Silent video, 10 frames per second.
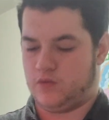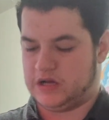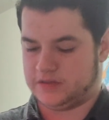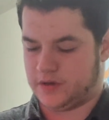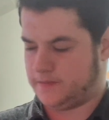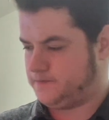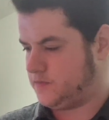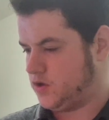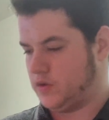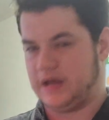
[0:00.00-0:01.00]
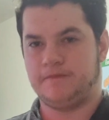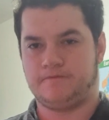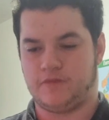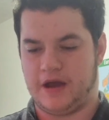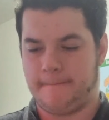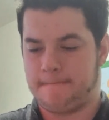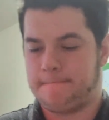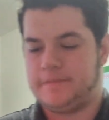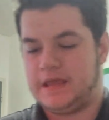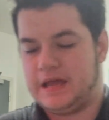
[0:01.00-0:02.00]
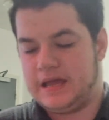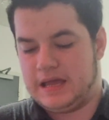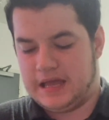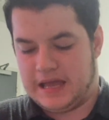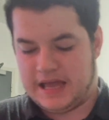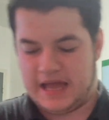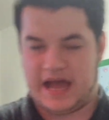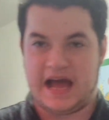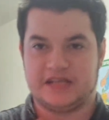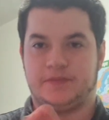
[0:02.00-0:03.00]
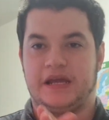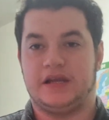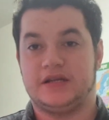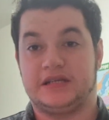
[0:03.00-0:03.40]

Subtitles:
whilst I'm at uni, right, has been